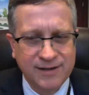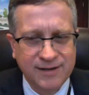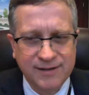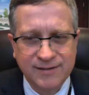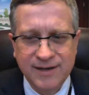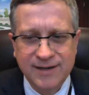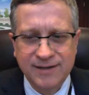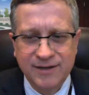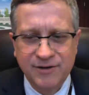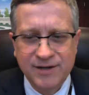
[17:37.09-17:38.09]
Uh,
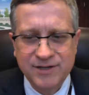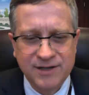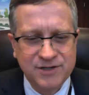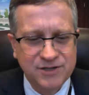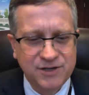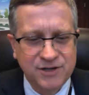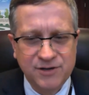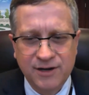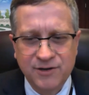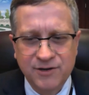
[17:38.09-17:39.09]
again, congratulations to you,
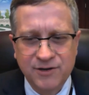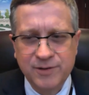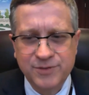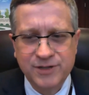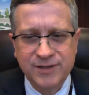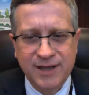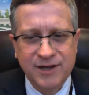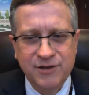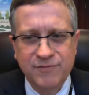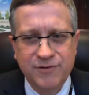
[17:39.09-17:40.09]
Dr. Williamson.
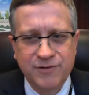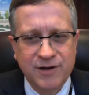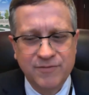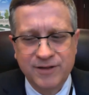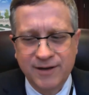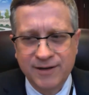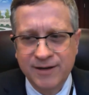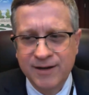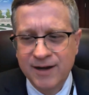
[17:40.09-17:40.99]
Thank you for everything.